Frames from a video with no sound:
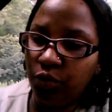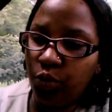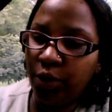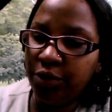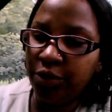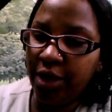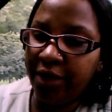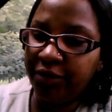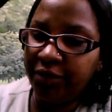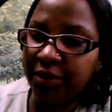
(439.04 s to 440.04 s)
when you
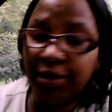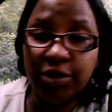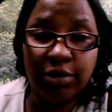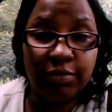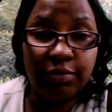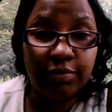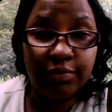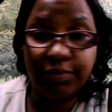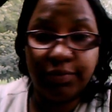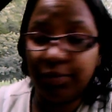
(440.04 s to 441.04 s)
have an addiction,
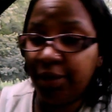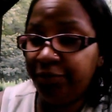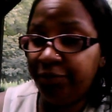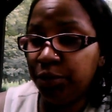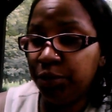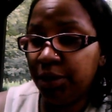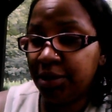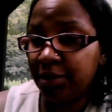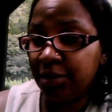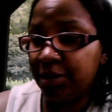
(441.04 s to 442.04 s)
and food
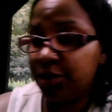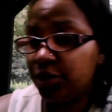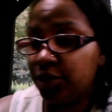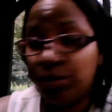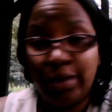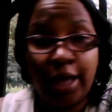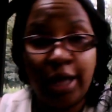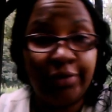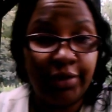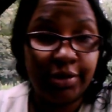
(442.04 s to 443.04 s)
is an addiction to a lot
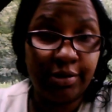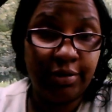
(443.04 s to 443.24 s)
of us,